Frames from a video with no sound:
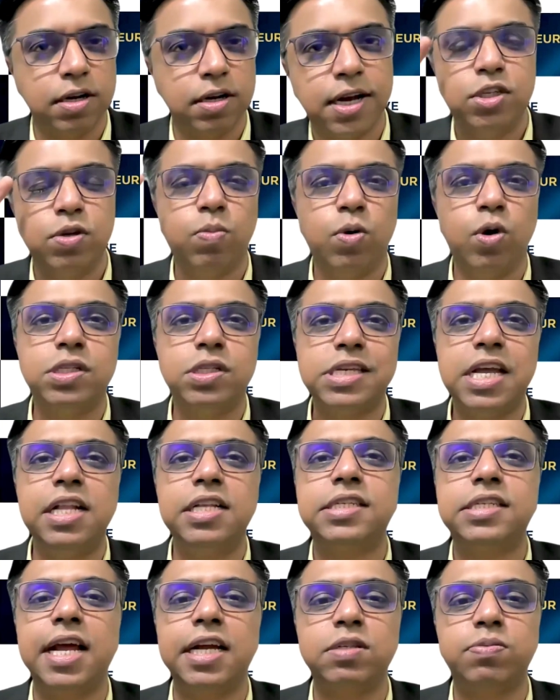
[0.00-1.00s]
So both
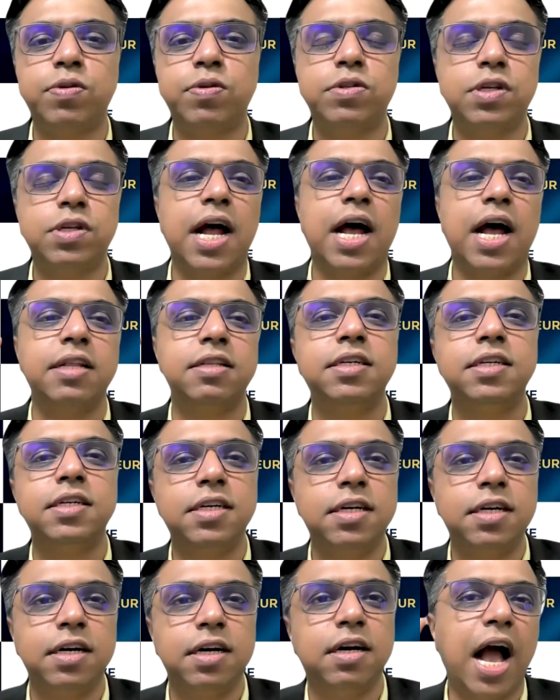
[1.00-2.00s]
skills and exposure are
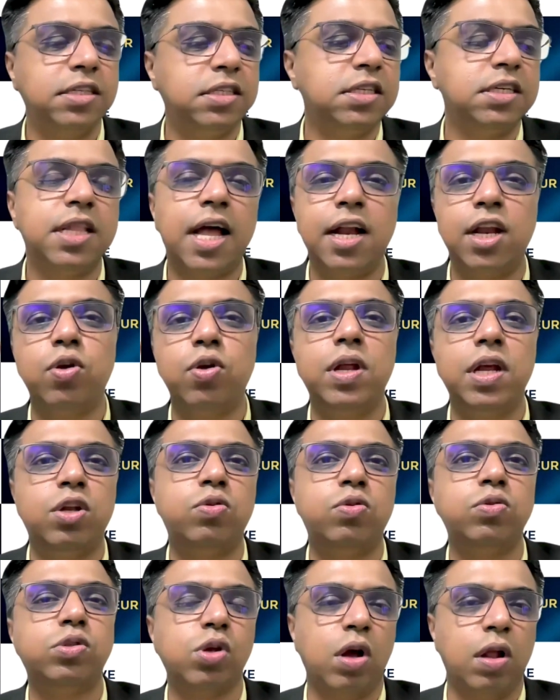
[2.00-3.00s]
the answer that you need
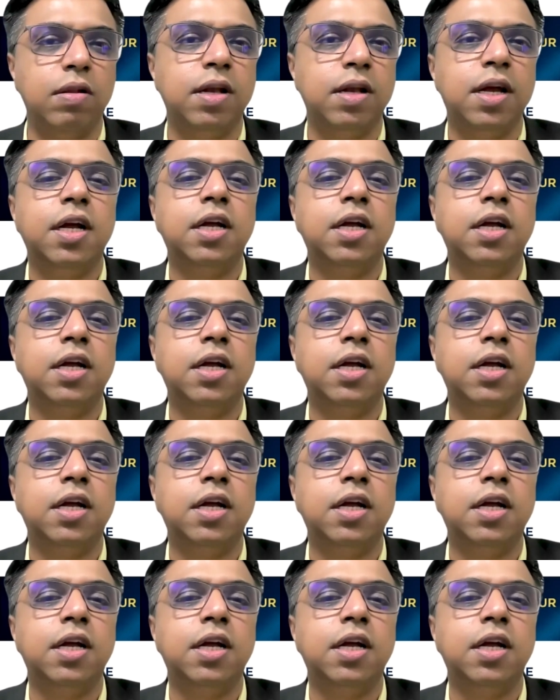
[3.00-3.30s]
to solve.